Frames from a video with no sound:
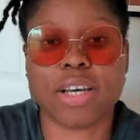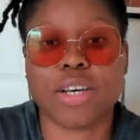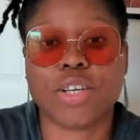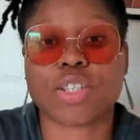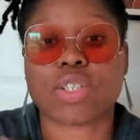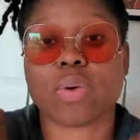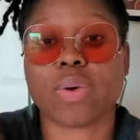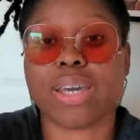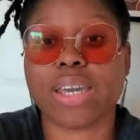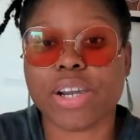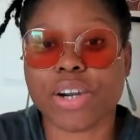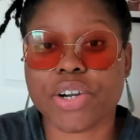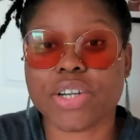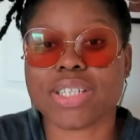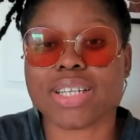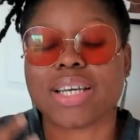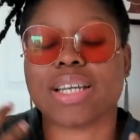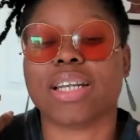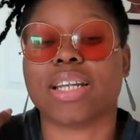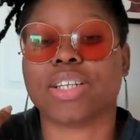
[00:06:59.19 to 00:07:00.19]
So
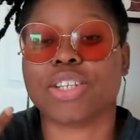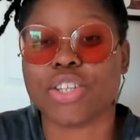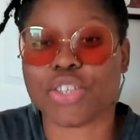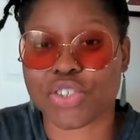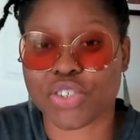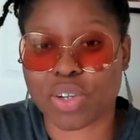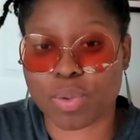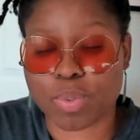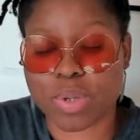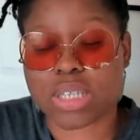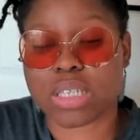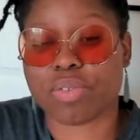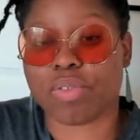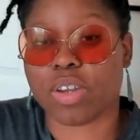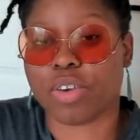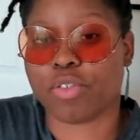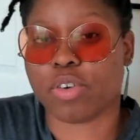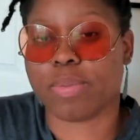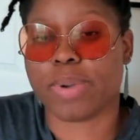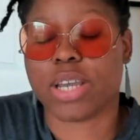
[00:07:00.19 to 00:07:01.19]
here's an additional piece of
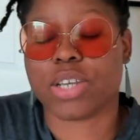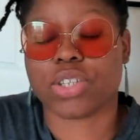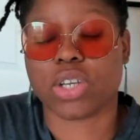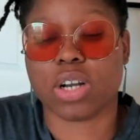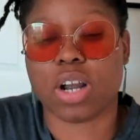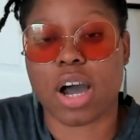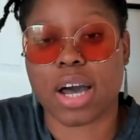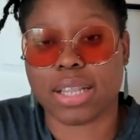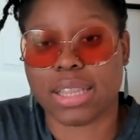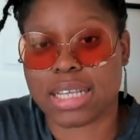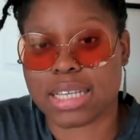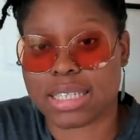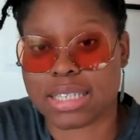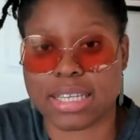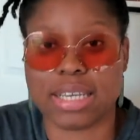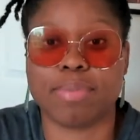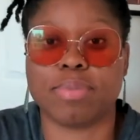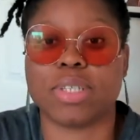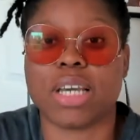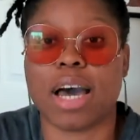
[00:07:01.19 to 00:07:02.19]
information on this
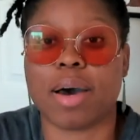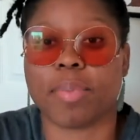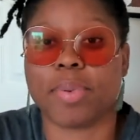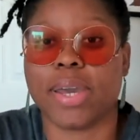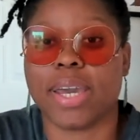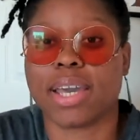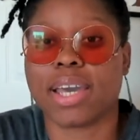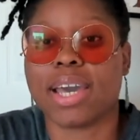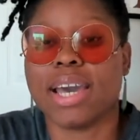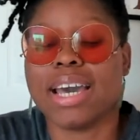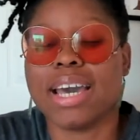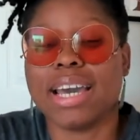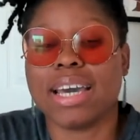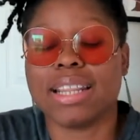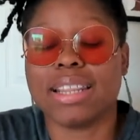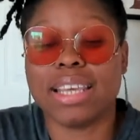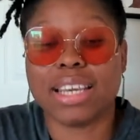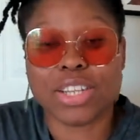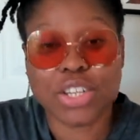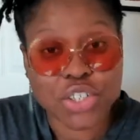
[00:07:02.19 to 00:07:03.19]
same topic.
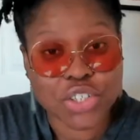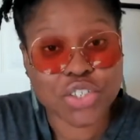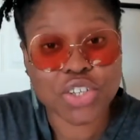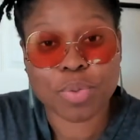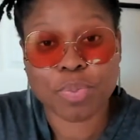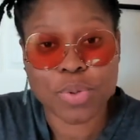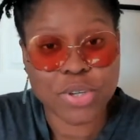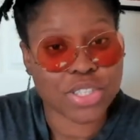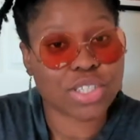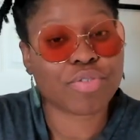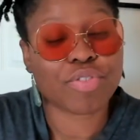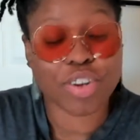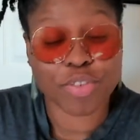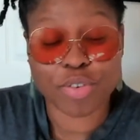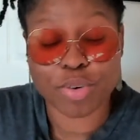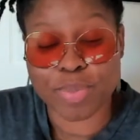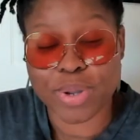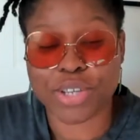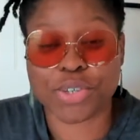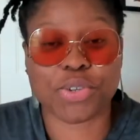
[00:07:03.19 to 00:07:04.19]
The additional piece of
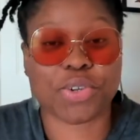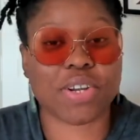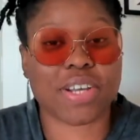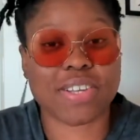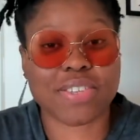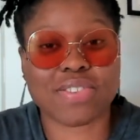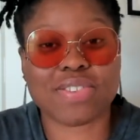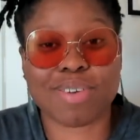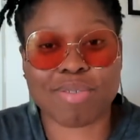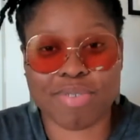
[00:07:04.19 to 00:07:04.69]
information is the